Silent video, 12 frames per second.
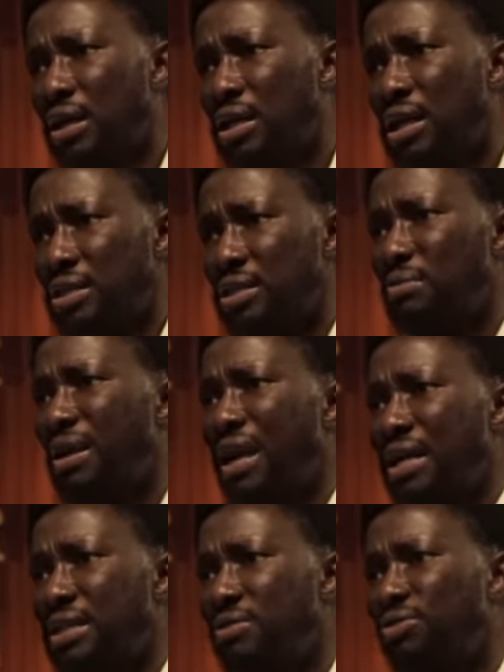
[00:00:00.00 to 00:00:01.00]
na se be
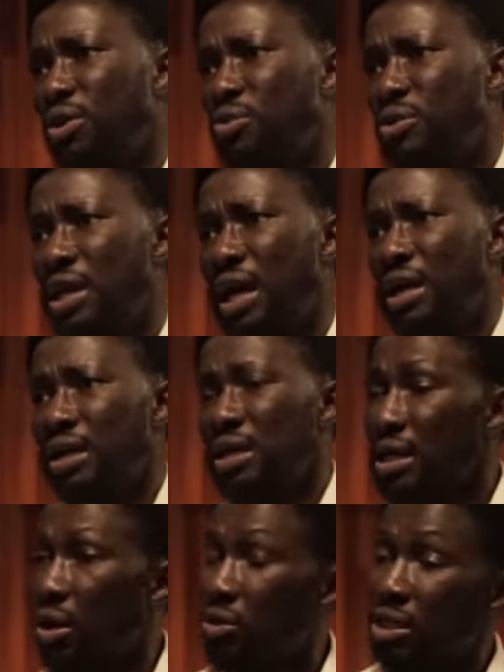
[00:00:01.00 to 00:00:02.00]
last for a week
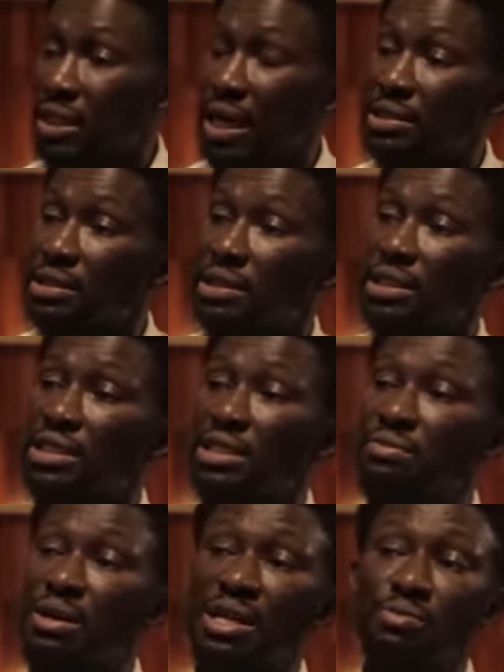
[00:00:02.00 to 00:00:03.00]
now the 1000 cedis
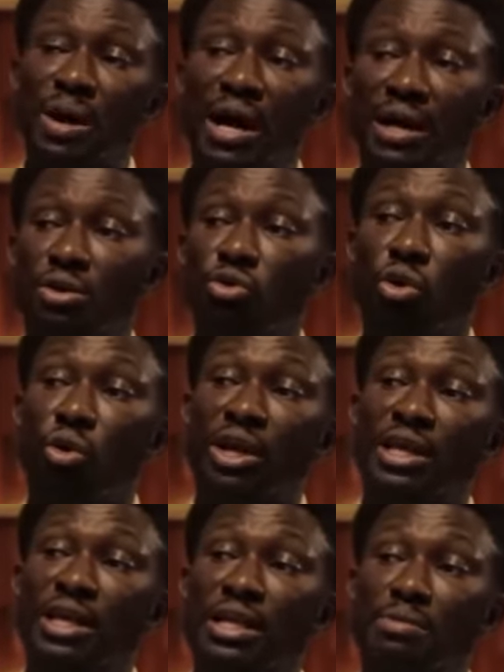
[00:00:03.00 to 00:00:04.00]
ni money pa no o
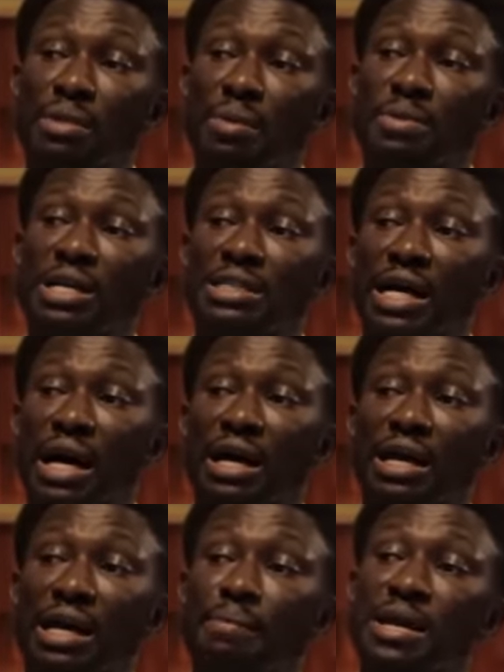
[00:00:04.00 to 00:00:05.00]
yire ni mama yansa
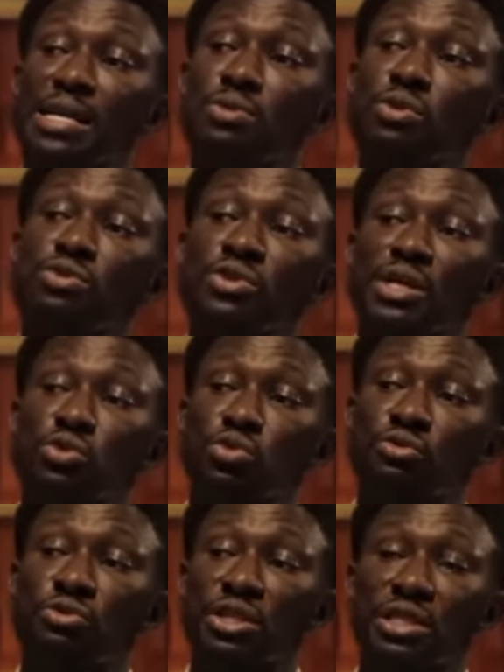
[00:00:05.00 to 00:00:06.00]
be dey no tuition
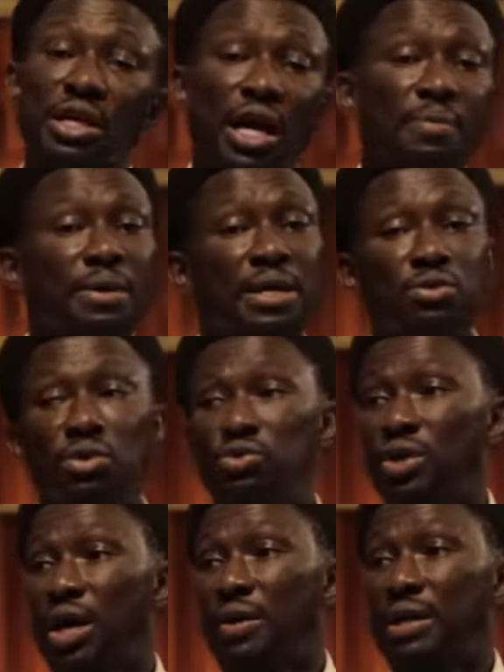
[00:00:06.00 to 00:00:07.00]
school fees e be dey no
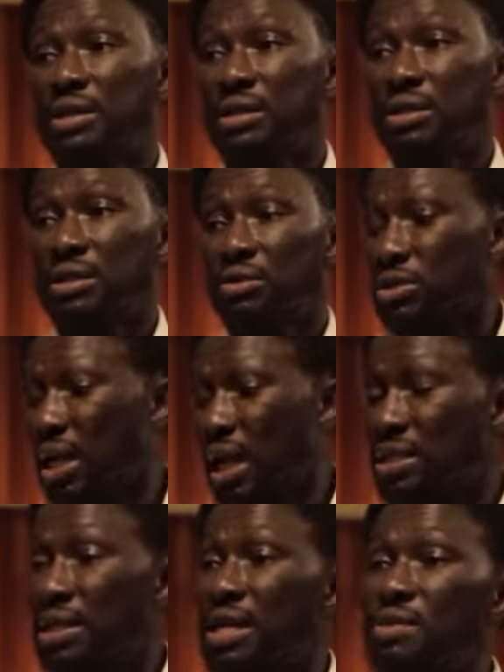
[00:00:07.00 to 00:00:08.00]
tuition rent
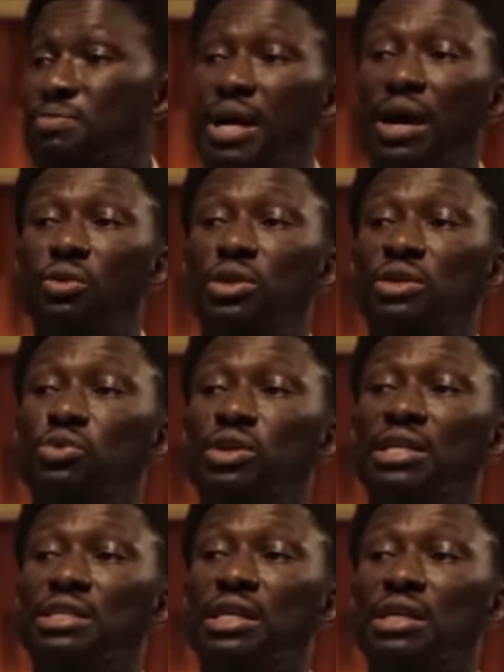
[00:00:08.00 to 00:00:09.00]
na say ni pay awu di we
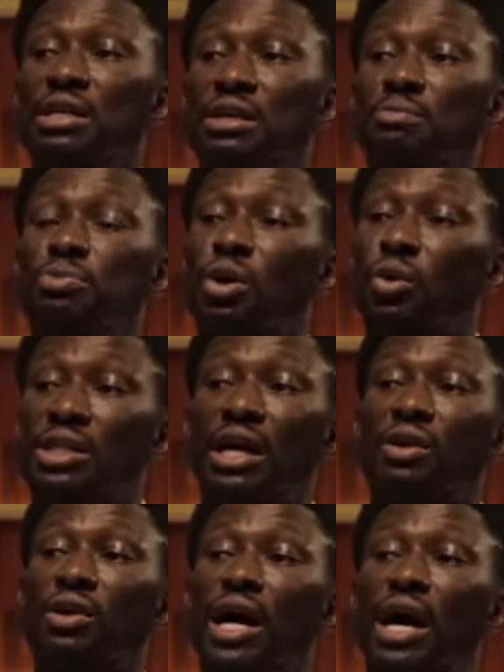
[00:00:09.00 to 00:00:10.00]
ni say pure
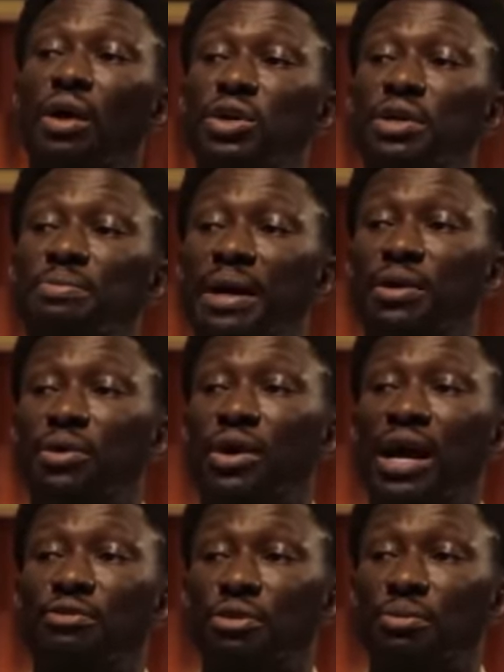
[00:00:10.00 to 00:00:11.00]
water kra awu di man o
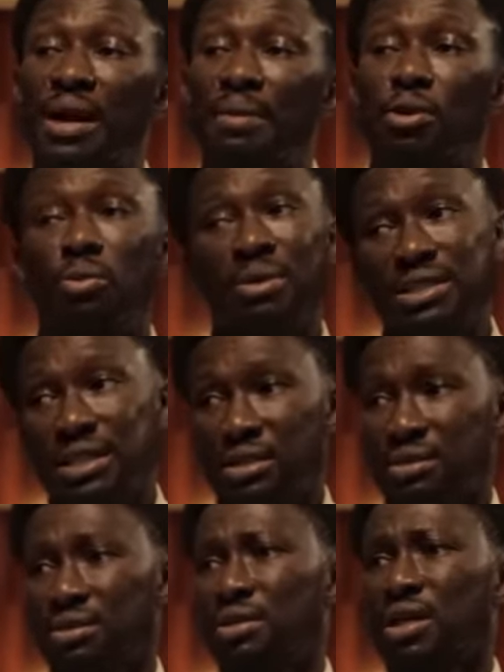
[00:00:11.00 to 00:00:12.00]
kra for bribe obeje
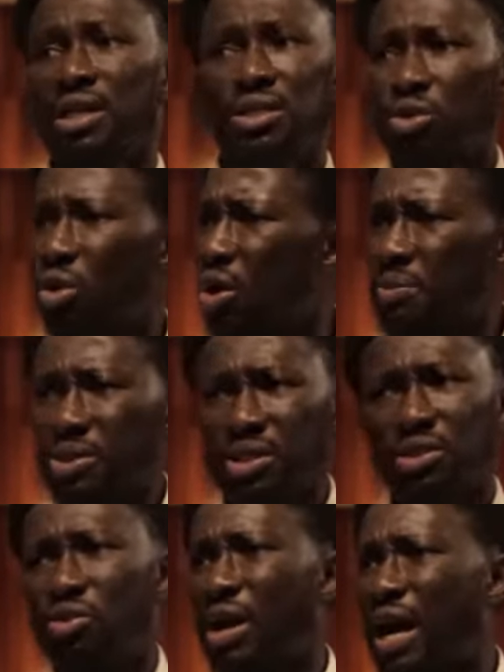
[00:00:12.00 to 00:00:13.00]
nti corruption
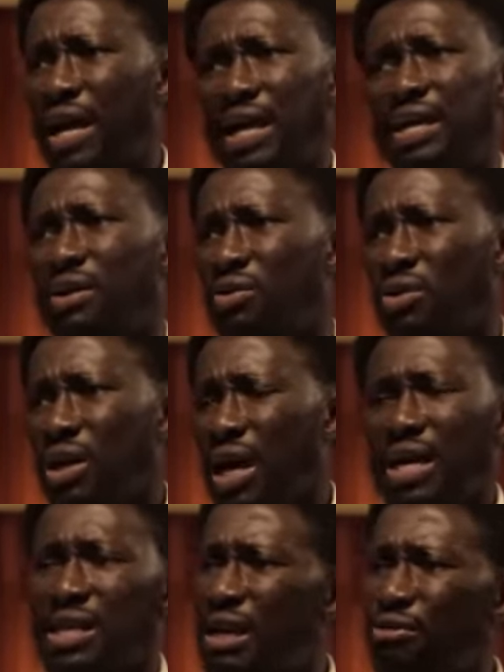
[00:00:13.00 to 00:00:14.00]
no kra ayeye no
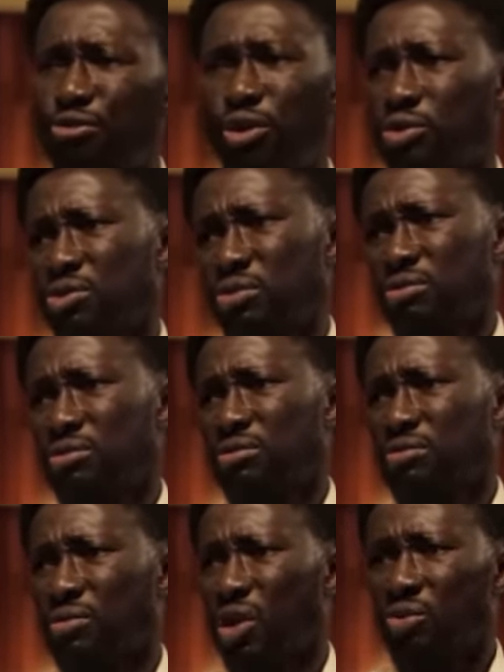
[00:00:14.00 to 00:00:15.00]
enye e fault
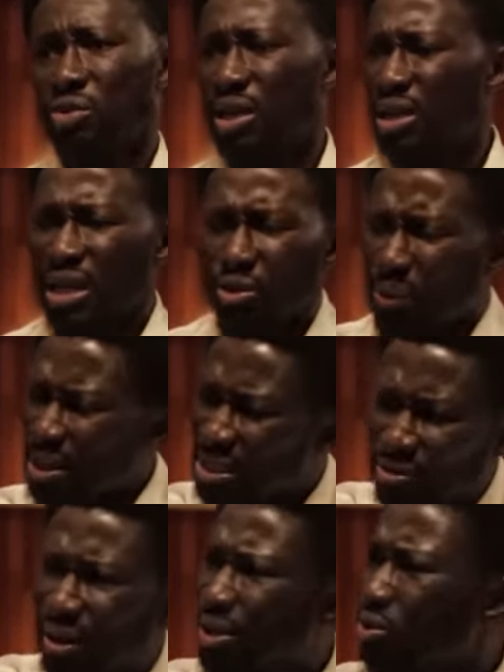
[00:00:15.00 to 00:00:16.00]
na o ma
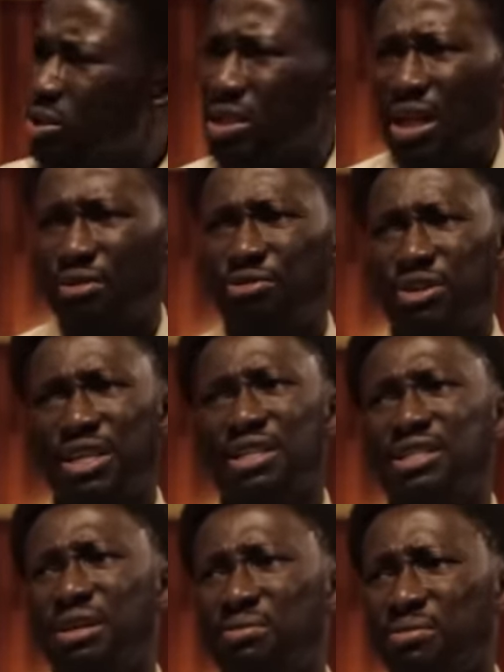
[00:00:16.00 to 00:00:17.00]
je value ni nyina afri
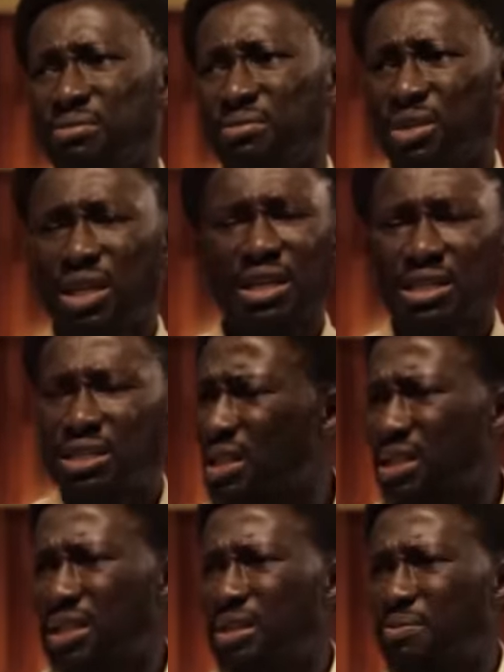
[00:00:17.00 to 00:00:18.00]
yansem yen
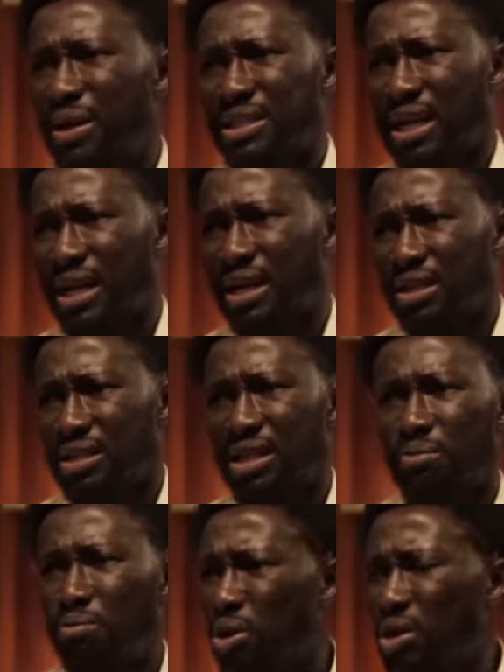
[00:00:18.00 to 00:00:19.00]
titi ni pa sa
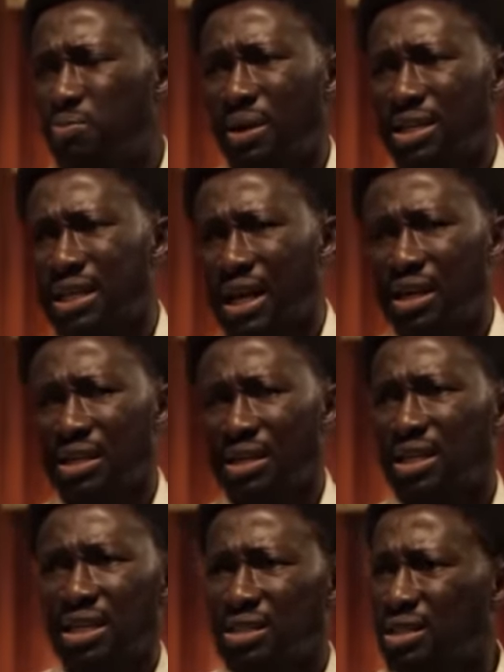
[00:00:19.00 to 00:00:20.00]
yen bo ni pa sa
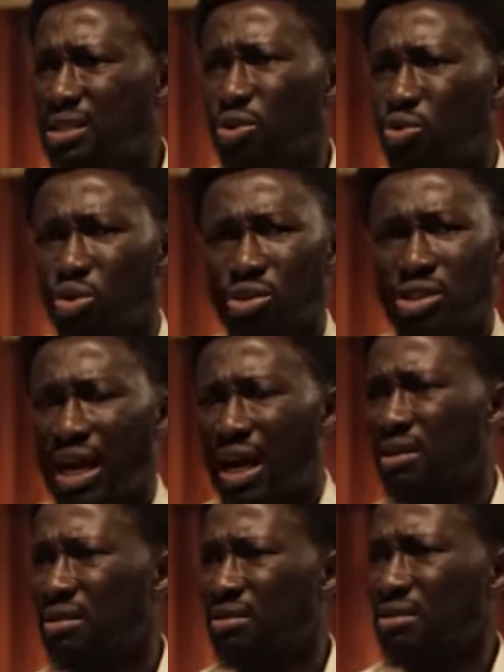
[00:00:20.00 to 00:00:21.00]
yen titi kro sa
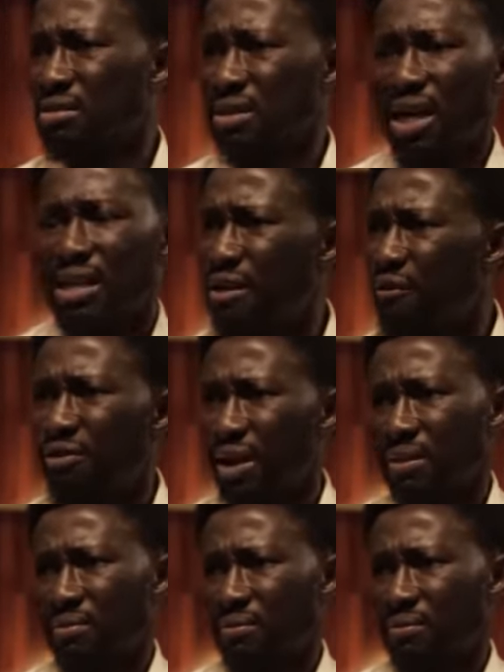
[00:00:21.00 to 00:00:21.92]
enye fe